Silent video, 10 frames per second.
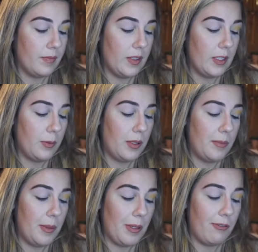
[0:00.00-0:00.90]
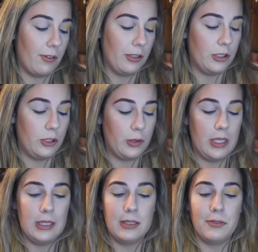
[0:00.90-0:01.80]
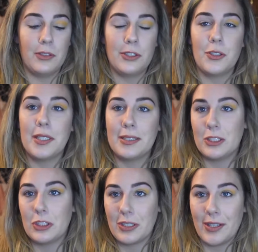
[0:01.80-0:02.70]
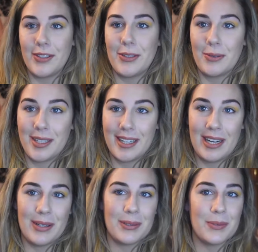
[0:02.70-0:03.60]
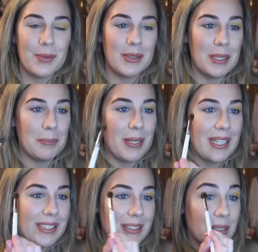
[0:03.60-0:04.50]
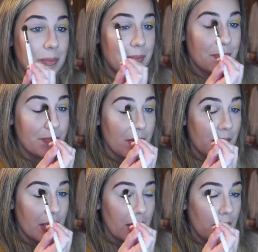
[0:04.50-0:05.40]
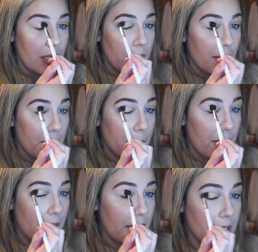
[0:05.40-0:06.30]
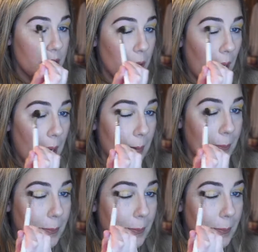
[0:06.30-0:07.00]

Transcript: This wouldn't be my first choice for a transition color right now while I'm pale, but it's okay.